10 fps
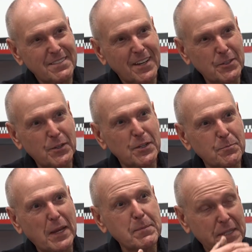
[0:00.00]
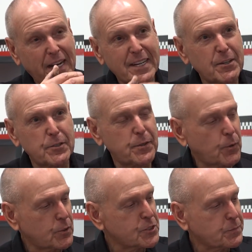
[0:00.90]
hundred, maybe 900
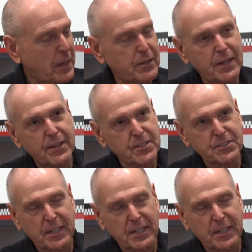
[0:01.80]
horsepower out of this